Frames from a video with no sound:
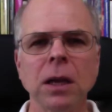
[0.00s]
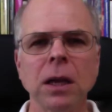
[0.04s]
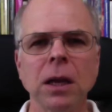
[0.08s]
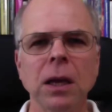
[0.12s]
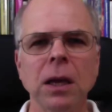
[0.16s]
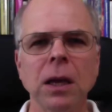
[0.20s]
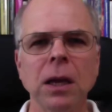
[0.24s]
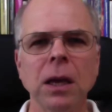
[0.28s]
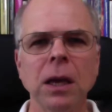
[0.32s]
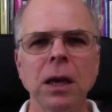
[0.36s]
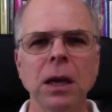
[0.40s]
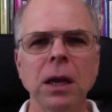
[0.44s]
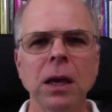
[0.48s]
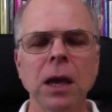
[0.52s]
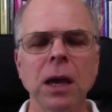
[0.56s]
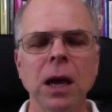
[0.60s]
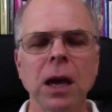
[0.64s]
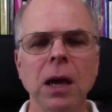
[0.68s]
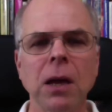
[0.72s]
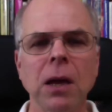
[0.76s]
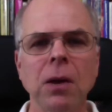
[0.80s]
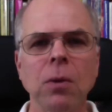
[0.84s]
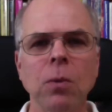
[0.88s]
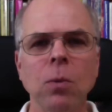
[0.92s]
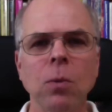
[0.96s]
he
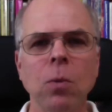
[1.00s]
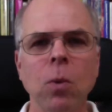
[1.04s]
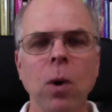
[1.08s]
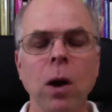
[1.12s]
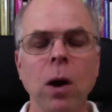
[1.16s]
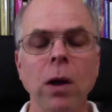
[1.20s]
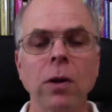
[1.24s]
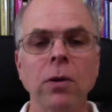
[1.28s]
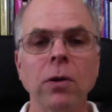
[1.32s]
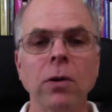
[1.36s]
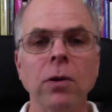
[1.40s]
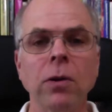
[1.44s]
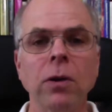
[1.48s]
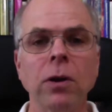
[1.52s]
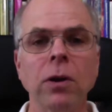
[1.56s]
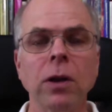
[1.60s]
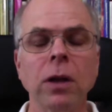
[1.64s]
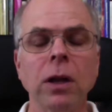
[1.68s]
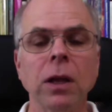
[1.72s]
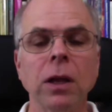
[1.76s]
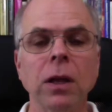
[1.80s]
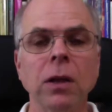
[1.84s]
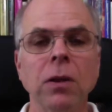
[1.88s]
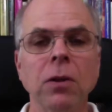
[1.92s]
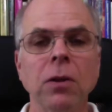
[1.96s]
had wandered
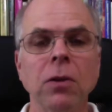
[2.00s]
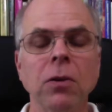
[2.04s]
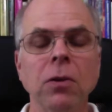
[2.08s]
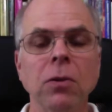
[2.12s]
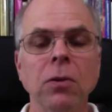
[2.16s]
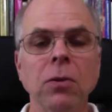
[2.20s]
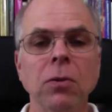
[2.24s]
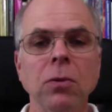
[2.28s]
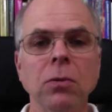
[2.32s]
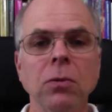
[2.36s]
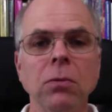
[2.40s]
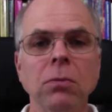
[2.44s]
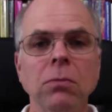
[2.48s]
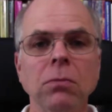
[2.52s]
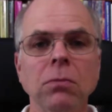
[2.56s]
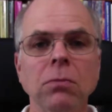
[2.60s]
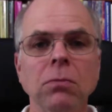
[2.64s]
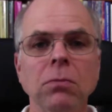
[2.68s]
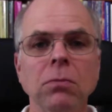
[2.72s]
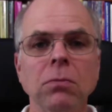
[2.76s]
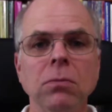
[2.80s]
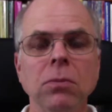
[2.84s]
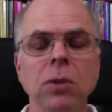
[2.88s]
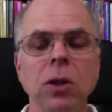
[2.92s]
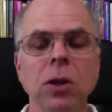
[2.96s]
into
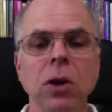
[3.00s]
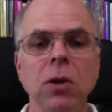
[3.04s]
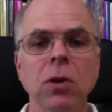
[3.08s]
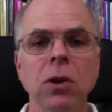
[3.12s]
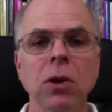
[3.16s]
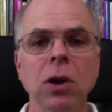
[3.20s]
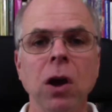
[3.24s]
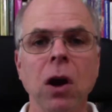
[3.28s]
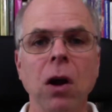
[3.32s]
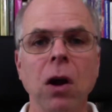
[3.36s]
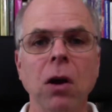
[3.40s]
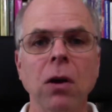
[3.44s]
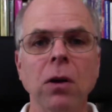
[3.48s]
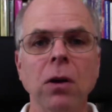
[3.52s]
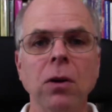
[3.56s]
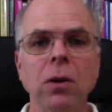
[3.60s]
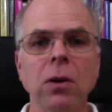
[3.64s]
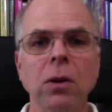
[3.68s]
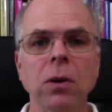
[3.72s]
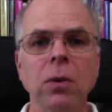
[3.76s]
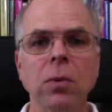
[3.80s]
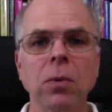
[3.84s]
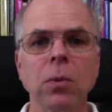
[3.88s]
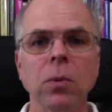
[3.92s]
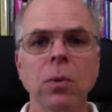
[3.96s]
their yard
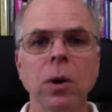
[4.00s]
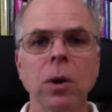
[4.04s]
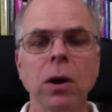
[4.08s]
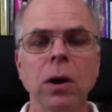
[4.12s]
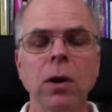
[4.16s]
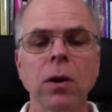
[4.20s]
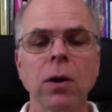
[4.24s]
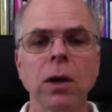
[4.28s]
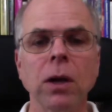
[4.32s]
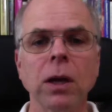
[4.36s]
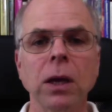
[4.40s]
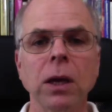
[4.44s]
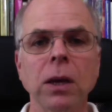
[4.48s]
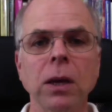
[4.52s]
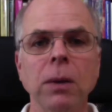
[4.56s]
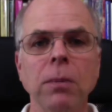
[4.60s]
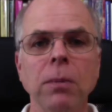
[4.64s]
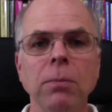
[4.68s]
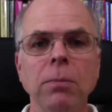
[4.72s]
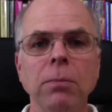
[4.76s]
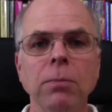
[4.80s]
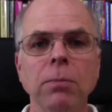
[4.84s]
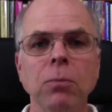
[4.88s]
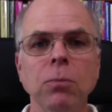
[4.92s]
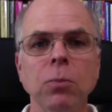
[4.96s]
where
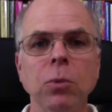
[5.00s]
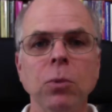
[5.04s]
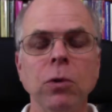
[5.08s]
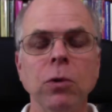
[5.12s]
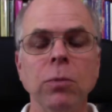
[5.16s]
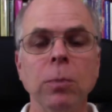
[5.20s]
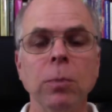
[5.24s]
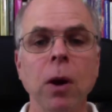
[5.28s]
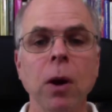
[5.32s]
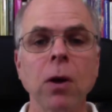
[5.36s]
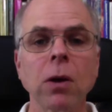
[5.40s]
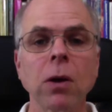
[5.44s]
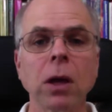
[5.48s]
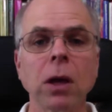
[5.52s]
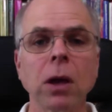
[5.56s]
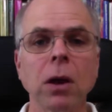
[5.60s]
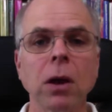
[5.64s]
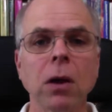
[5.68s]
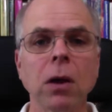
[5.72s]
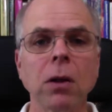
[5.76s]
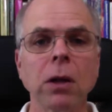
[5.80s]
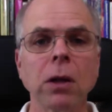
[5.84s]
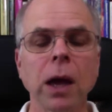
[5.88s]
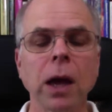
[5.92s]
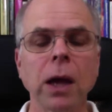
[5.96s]
he was barking
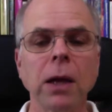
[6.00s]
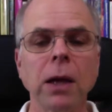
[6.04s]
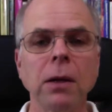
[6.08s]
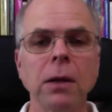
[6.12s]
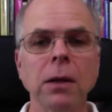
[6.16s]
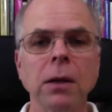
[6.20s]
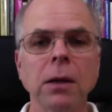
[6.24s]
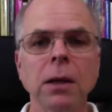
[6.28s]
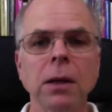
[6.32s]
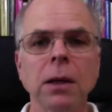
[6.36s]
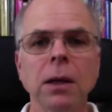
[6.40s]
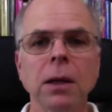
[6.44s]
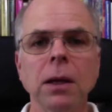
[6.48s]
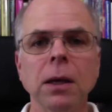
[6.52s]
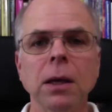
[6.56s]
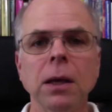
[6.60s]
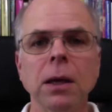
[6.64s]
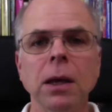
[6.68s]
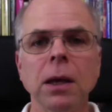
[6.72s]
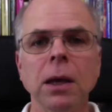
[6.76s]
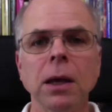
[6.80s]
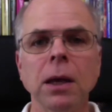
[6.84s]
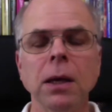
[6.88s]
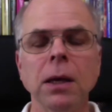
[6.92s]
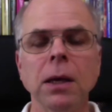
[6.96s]
all night
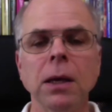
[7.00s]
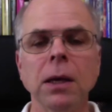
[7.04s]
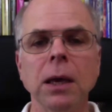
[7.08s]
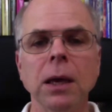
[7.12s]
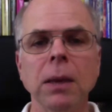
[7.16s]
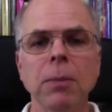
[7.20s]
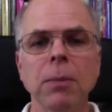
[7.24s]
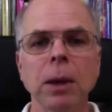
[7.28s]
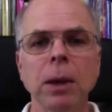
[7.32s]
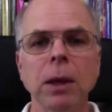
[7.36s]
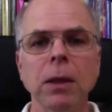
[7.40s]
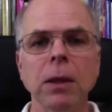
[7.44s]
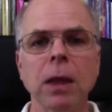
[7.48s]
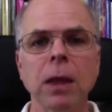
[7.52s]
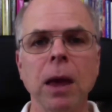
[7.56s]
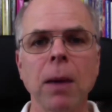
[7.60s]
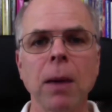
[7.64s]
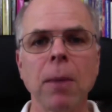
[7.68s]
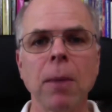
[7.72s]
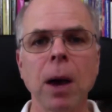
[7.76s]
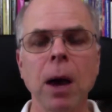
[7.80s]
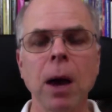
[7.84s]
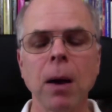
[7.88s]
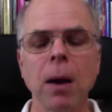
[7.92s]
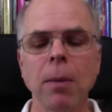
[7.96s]
and keeping
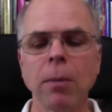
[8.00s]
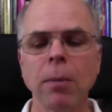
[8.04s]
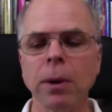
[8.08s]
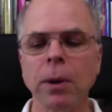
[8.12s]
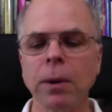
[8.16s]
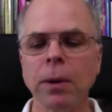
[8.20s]
them up.